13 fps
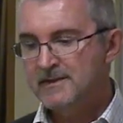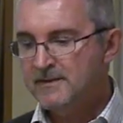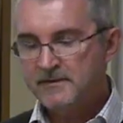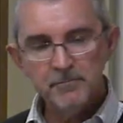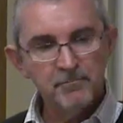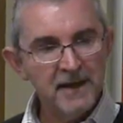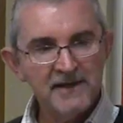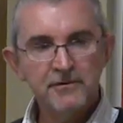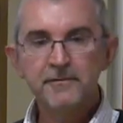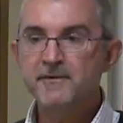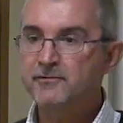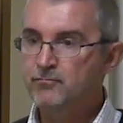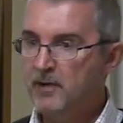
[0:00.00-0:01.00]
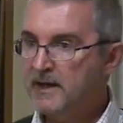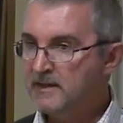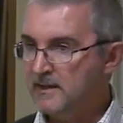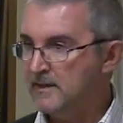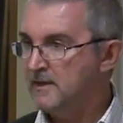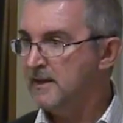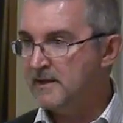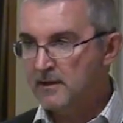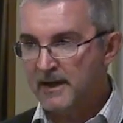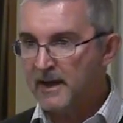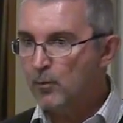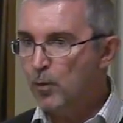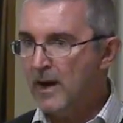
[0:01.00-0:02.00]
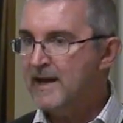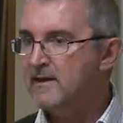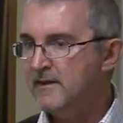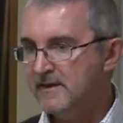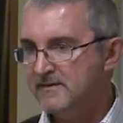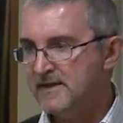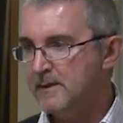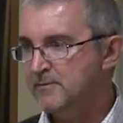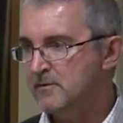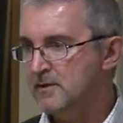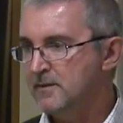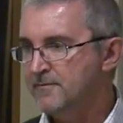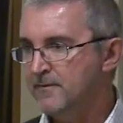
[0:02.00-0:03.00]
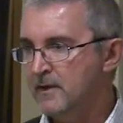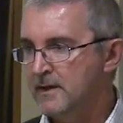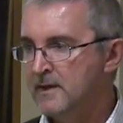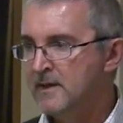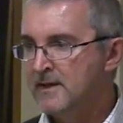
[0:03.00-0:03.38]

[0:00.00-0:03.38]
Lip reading: It doesn't matter if it's raining, it can get wet, that's absolutely fine.